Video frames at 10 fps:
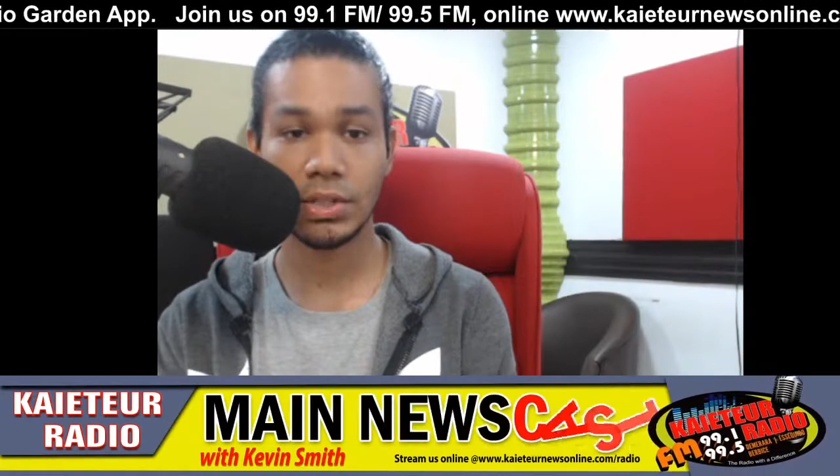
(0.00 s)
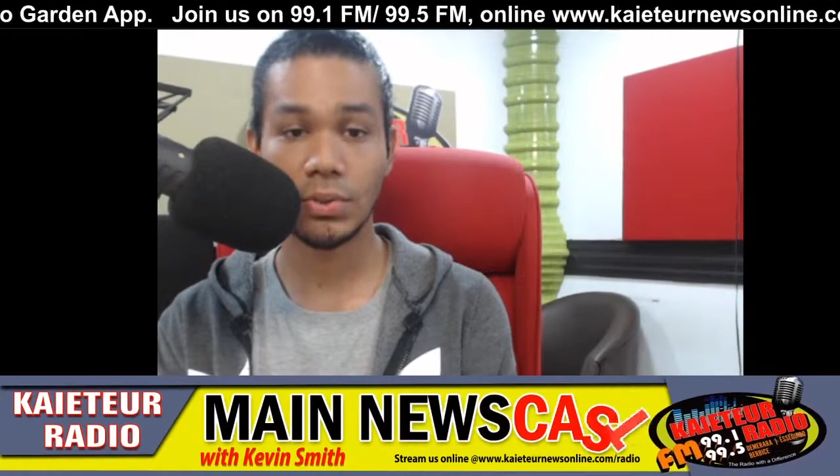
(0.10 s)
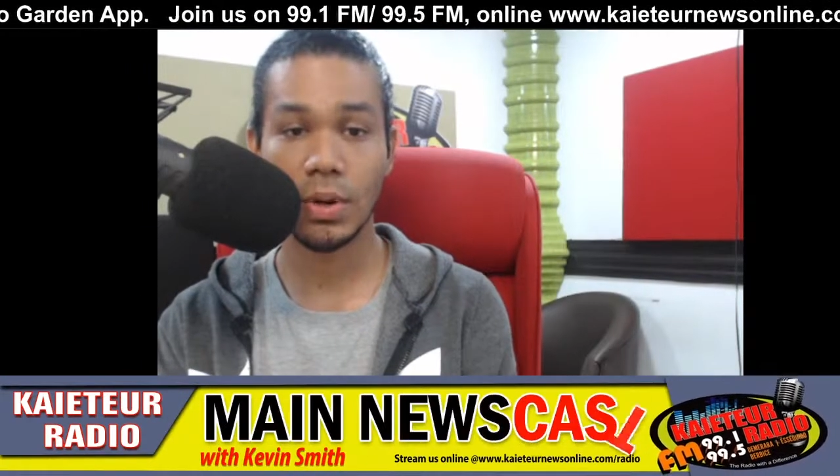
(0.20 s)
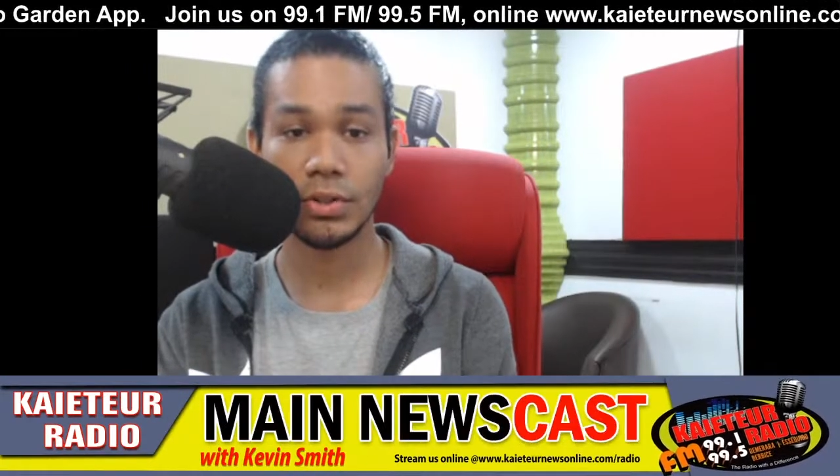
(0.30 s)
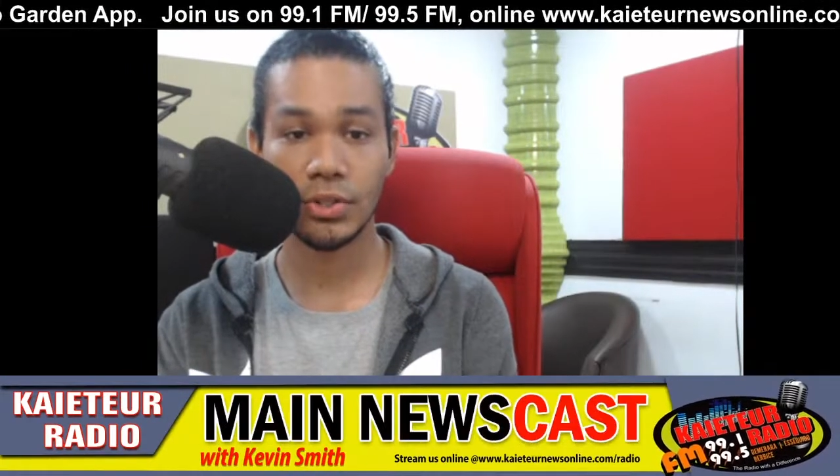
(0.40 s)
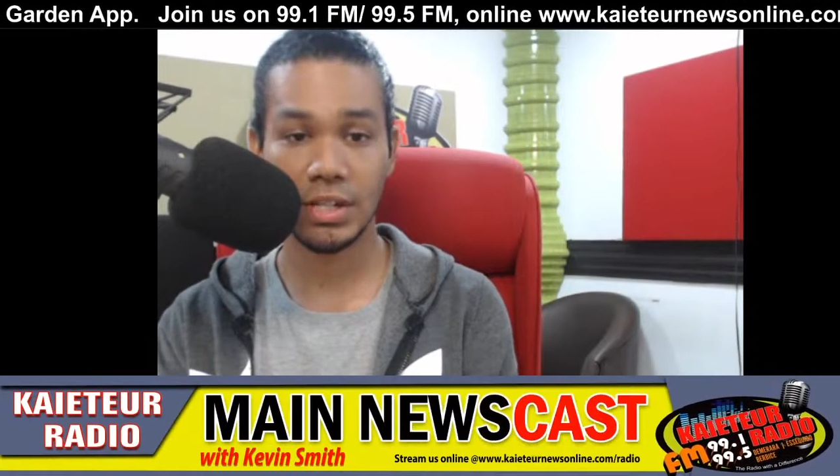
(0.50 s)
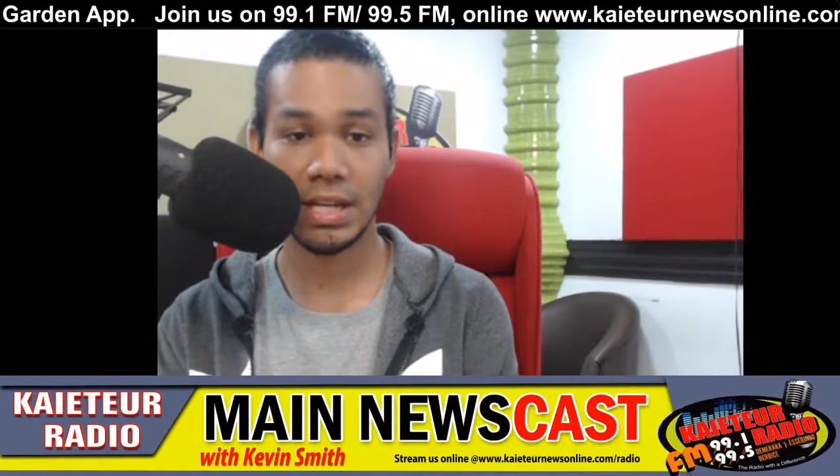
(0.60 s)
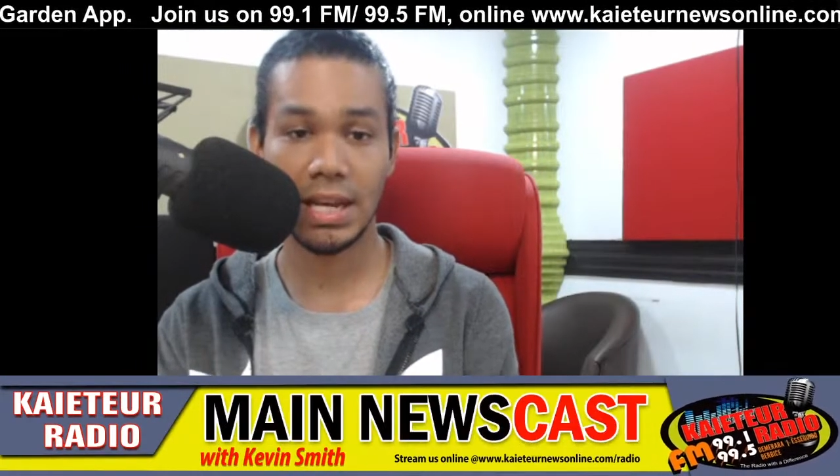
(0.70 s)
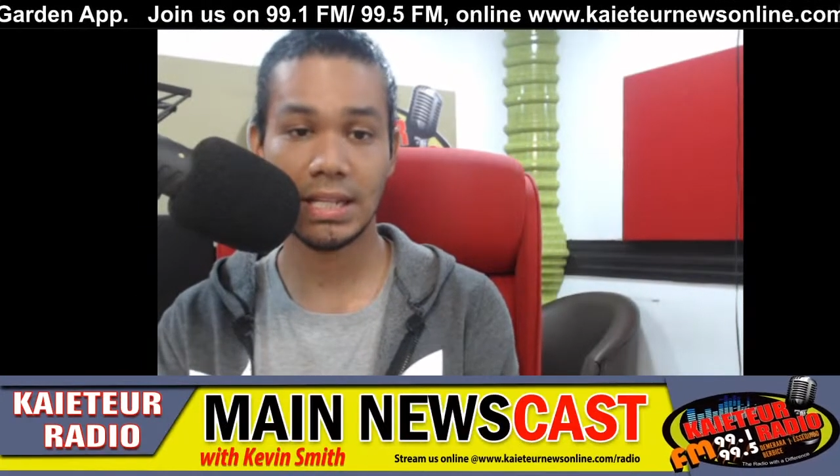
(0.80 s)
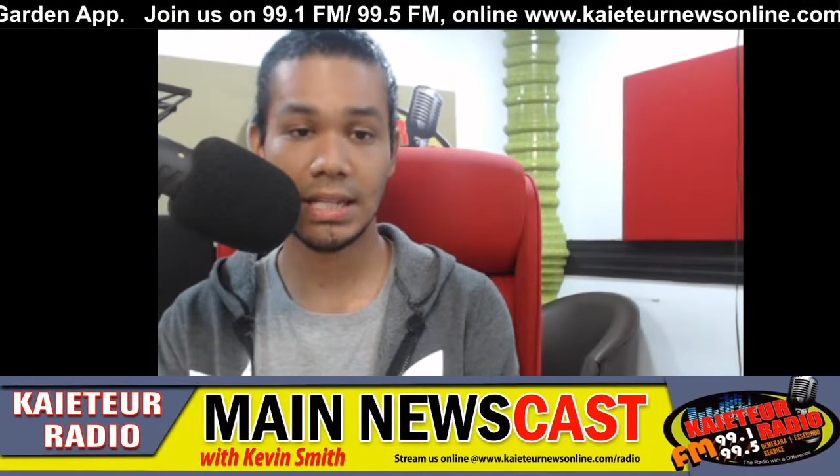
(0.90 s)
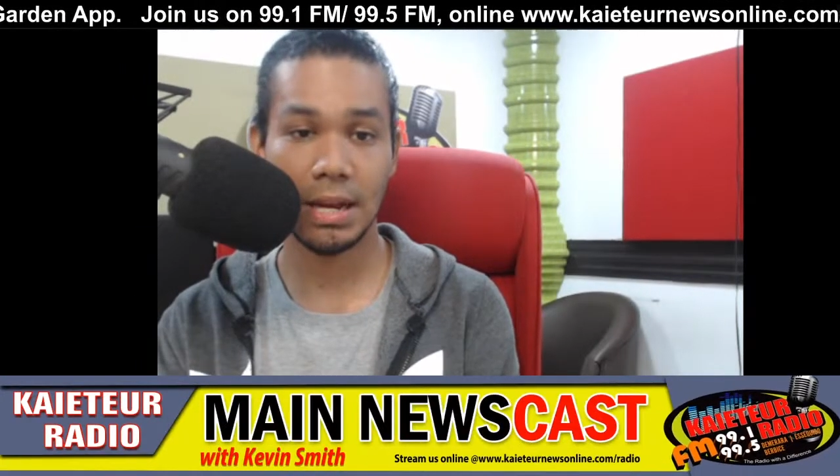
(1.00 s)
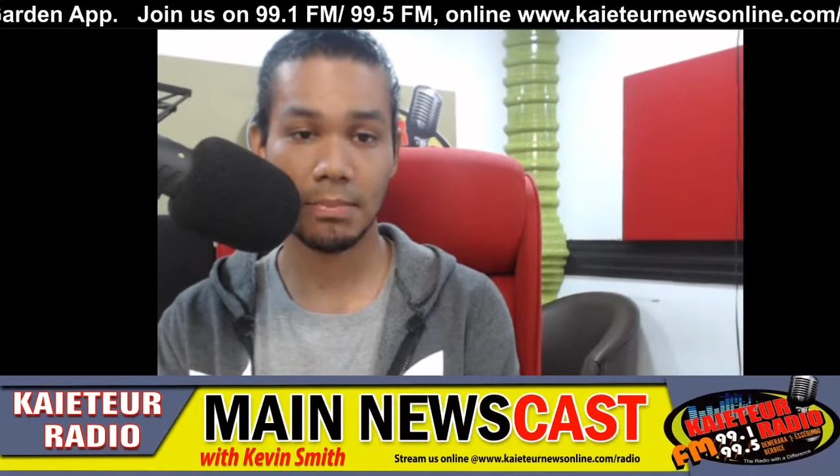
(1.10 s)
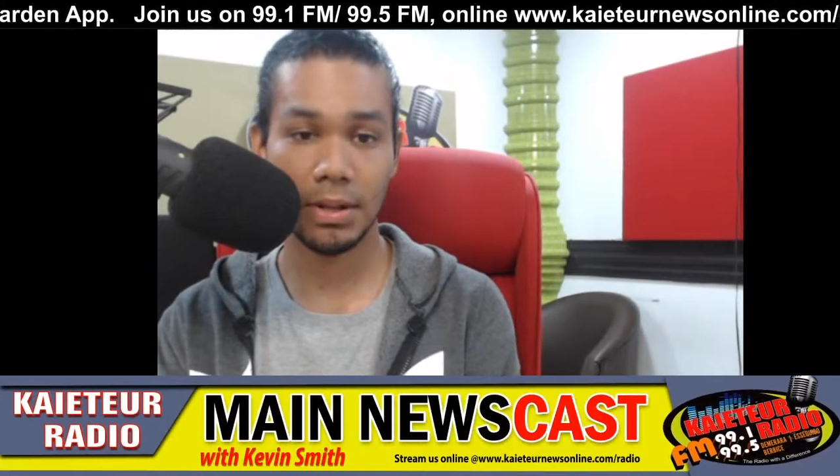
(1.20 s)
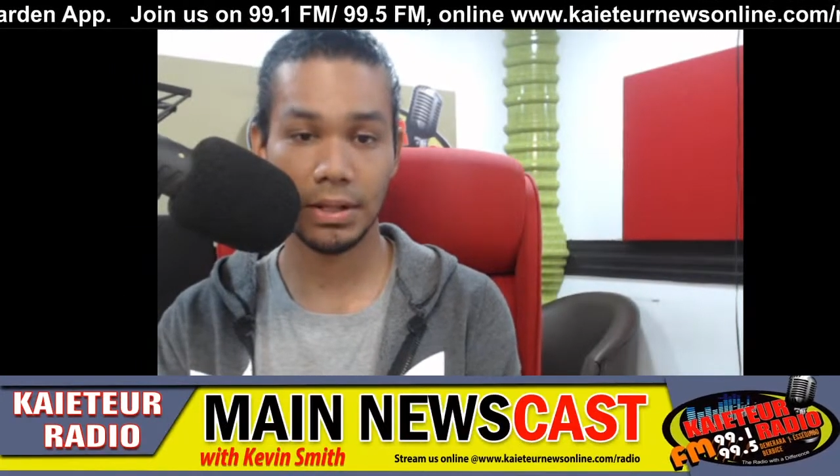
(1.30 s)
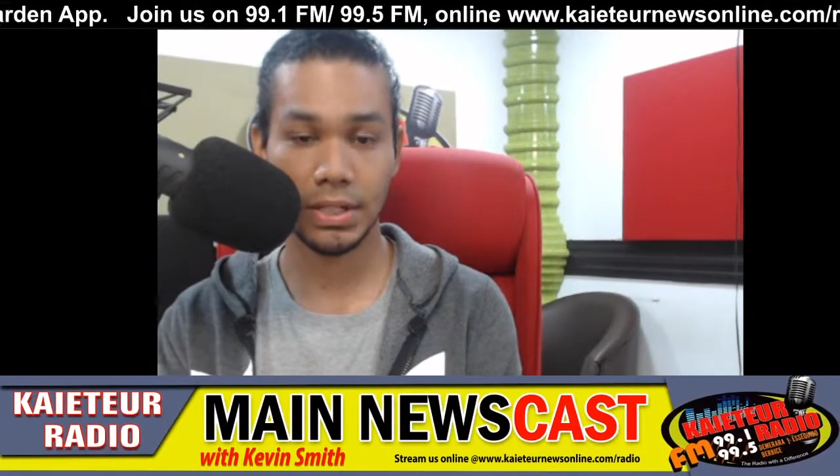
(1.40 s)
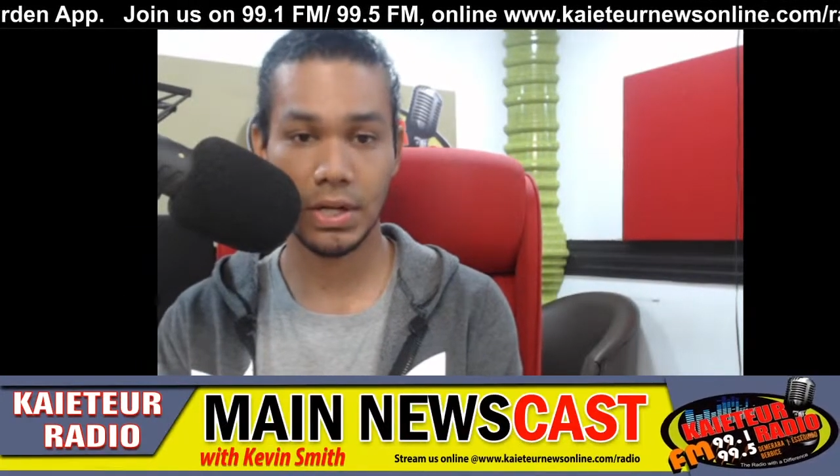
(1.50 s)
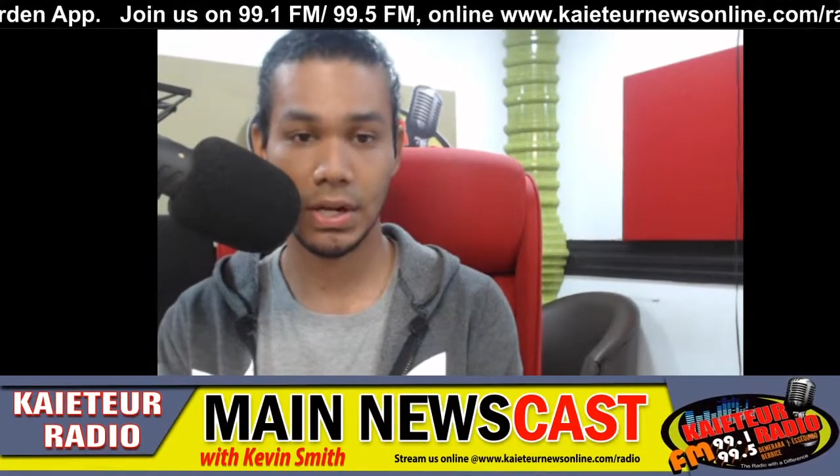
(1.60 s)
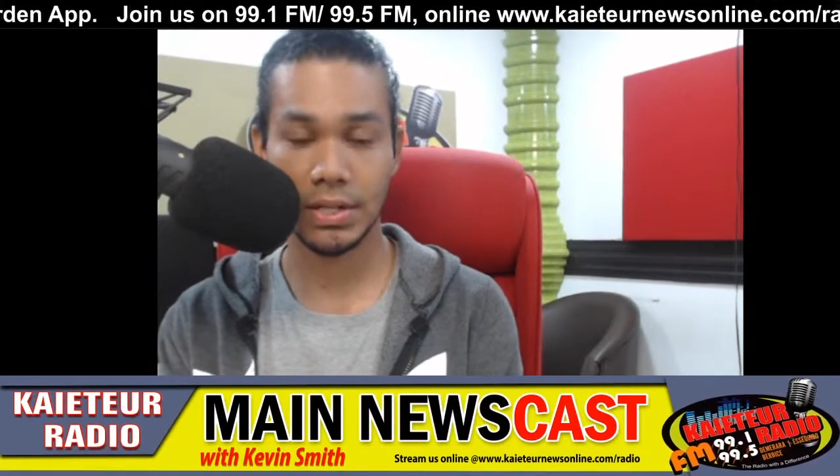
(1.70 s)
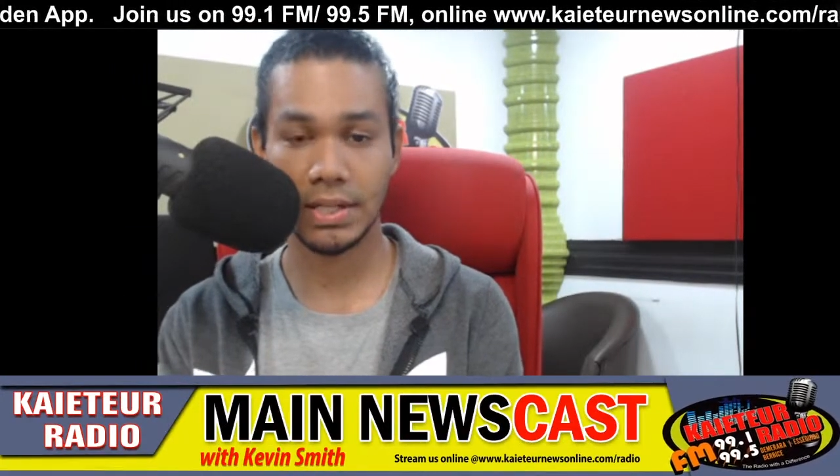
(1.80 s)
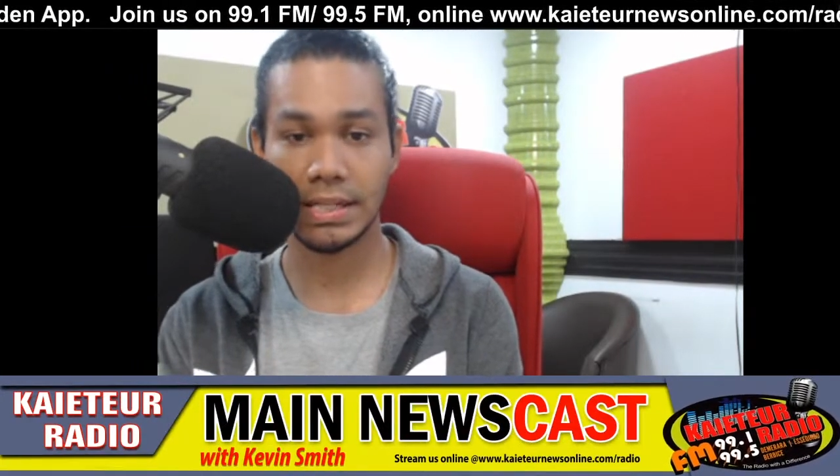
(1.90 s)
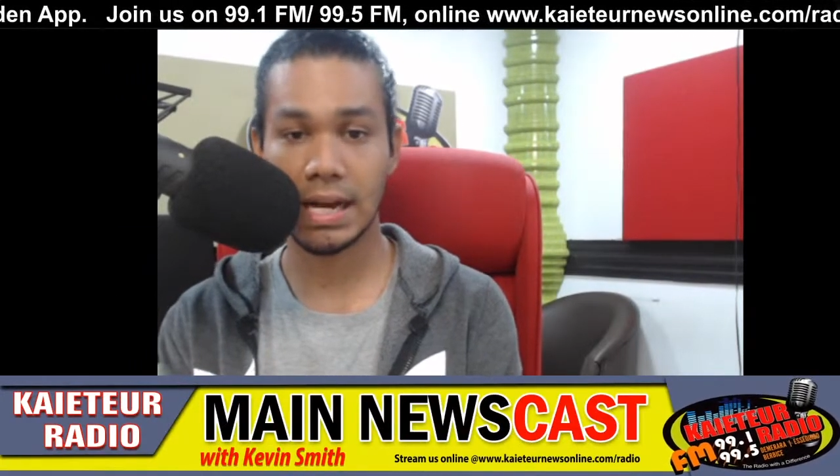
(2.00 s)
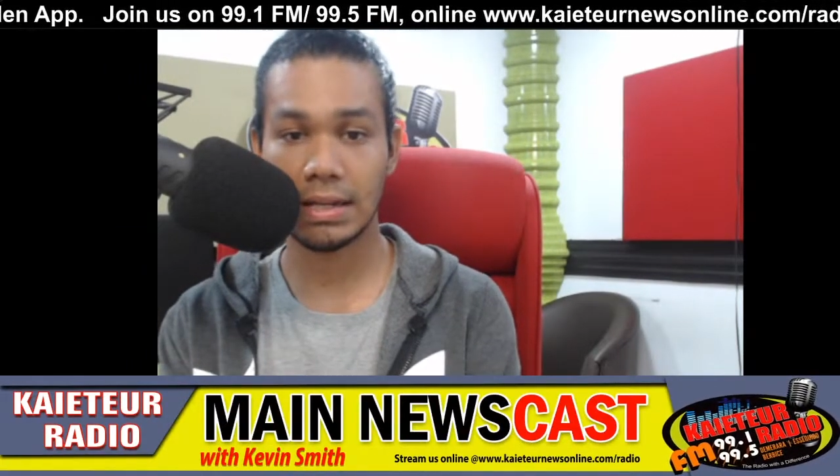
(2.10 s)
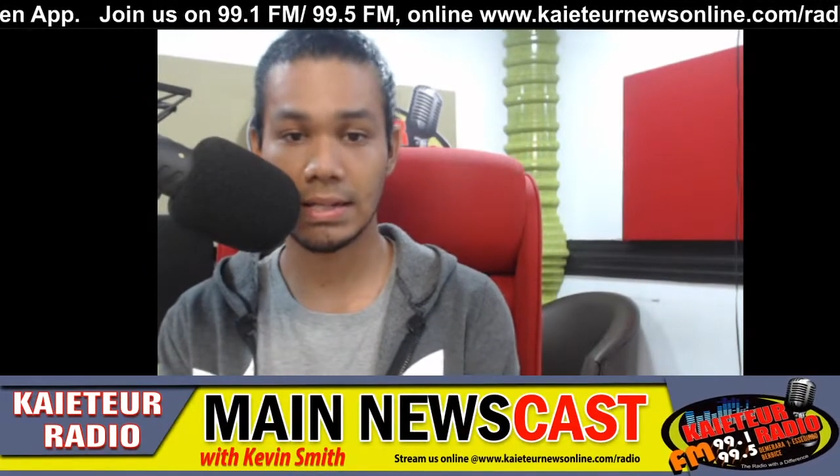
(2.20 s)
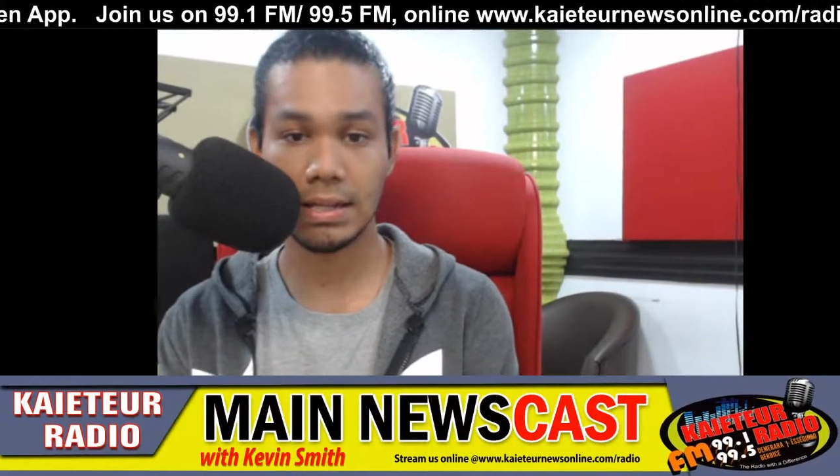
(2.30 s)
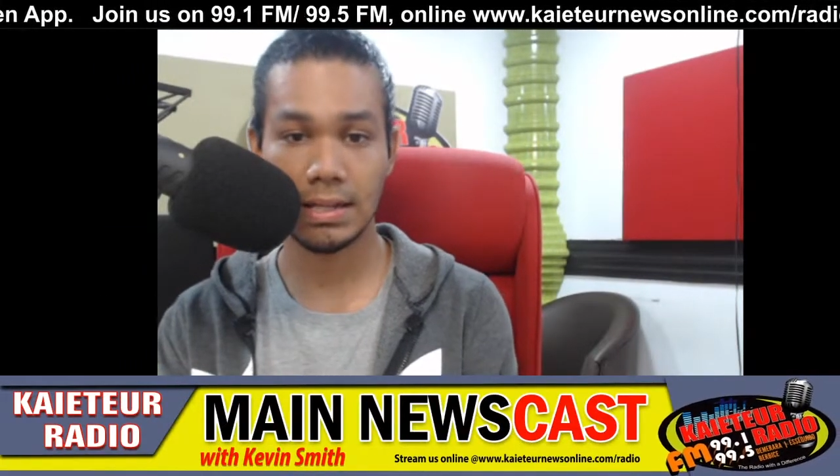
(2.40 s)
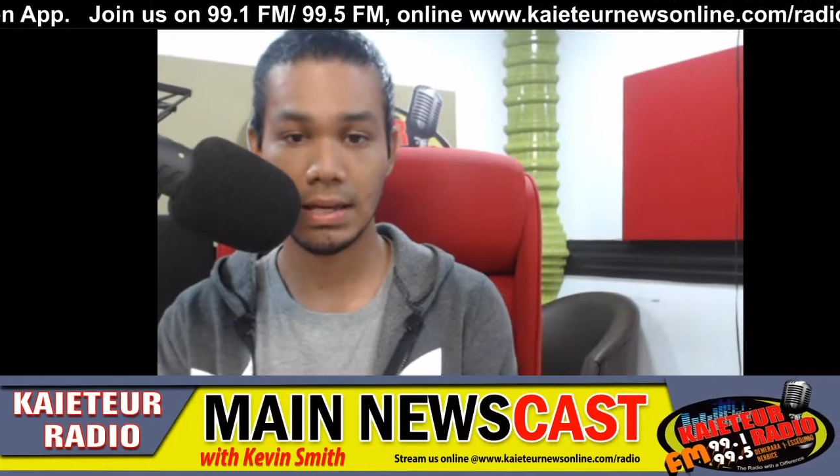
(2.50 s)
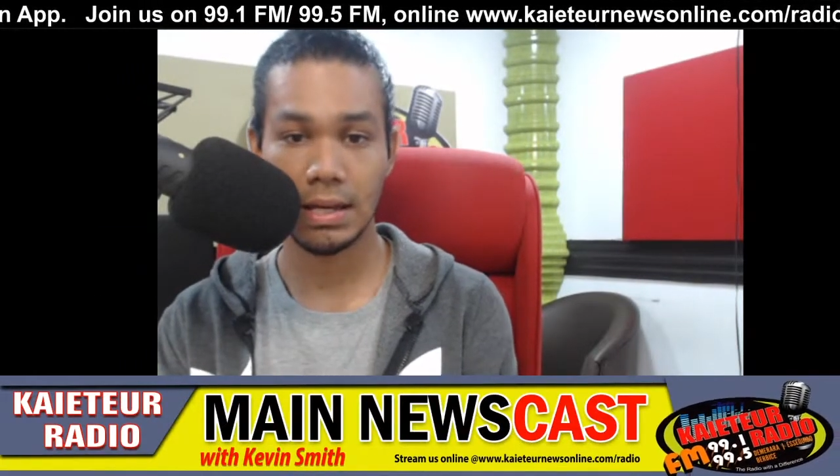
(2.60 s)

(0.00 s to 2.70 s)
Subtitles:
$218 billion in taxes,